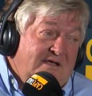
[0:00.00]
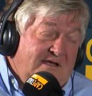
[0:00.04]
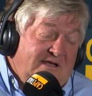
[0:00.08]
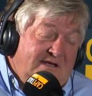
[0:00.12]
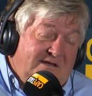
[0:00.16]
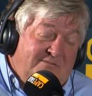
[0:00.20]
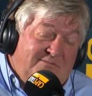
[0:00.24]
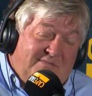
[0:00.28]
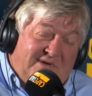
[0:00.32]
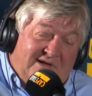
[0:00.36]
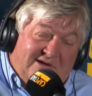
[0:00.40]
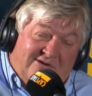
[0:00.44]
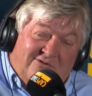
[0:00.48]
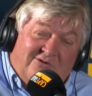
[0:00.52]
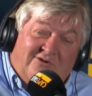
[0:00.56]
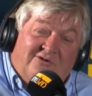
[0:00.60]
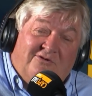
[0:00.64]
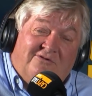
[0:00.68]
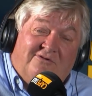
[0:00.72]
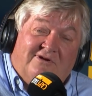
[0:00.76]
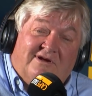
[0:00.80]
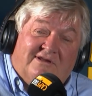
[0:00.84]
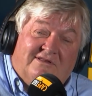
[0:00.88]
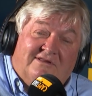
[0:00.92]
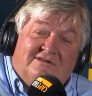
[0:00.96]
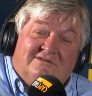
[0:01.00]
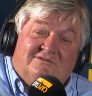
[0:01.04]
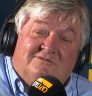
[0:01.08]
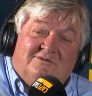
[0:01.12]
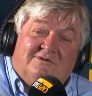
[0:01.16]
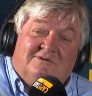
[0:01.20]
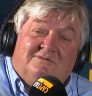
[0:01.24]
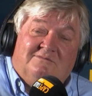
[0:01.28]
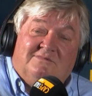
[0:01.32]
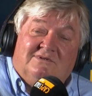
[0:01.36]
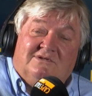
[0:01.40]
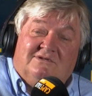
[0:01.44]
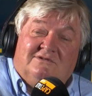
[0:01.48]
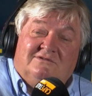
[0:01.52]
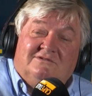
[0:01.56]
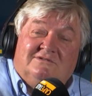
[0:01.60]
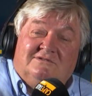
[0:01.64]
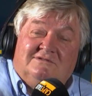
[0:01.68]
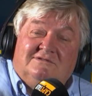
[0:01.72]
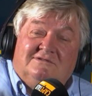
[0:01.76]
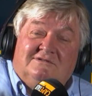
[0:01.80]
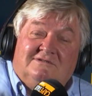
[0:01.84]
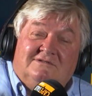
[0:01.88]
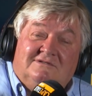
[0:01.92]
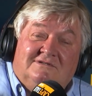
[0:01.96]
in my contract as well
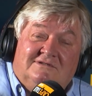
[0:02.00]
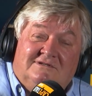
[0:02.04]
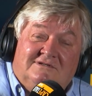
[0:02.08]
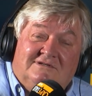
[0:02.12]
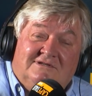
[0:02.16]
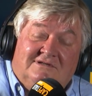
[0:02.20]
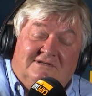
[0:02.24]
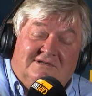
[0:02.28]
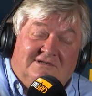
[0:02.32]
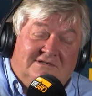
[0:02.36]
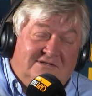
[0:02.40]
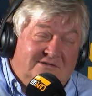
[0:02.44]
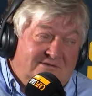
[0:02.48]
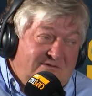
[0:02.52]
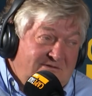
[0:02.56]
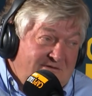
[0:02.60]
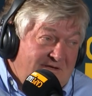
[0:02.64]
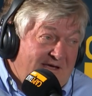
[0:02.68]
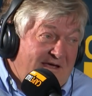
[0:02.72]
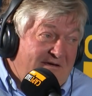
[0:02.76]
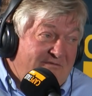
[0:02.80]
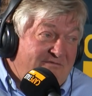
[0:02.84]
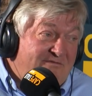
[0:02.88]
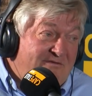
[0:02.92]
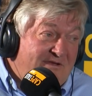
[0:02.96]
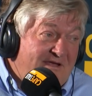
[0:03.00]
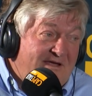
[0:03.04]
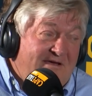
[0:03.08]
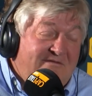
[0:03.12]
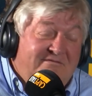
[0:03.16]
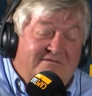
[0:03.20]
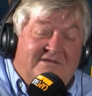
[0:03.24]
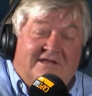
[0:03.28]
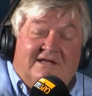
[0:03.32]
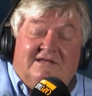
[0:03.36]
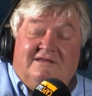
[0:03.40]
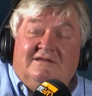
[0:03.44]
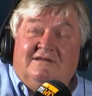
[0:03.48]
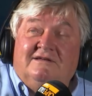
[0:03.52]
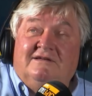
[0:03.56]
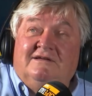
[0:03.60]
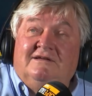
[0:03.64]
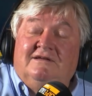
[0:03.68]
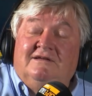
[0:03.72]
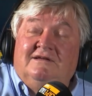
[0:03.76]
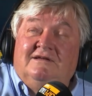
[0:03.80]
because you have to have that.